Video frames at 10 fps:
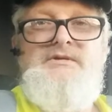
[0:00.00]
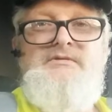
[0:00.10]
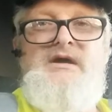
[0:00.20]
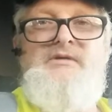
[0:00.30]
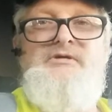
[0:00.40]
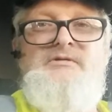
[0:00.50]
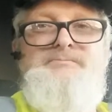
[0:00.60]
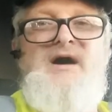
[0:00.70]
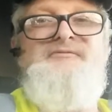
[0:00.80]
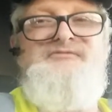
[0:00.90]
Well,
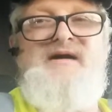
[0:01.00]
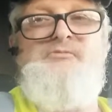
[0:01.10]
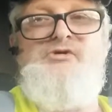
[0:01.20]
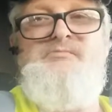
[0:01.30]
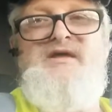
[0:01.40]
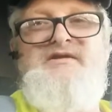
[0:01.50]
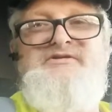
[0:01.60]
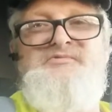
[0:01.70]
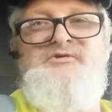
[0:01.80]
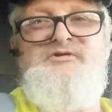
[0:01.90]
about 5 more minutes
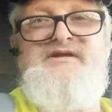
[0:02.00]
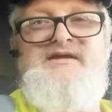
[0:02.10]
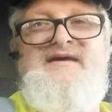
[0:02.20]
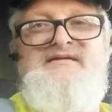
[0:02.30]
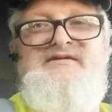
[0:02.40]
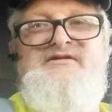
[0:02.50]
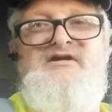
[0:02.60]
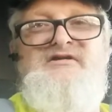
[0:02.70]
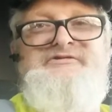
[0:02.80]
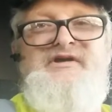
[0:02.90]
and we'll get out of here
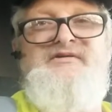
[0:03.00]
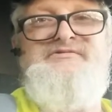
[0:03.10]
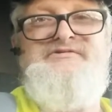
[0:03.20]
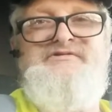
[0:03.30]
ourselves.